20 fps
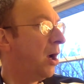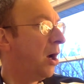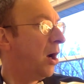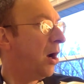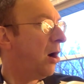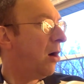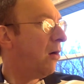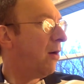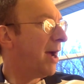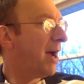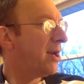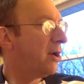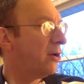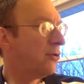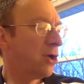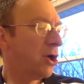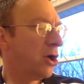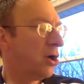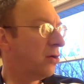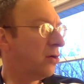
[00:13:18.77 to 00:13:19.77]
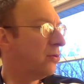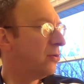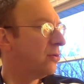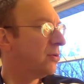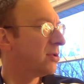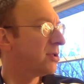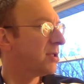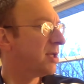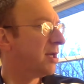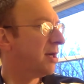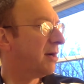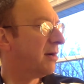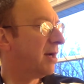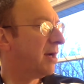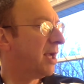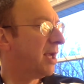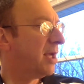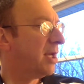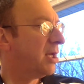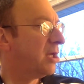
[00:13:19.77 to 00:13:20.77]
Oh, I don't know, said
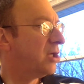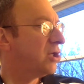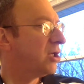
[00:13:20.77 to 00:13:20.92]
Arietti.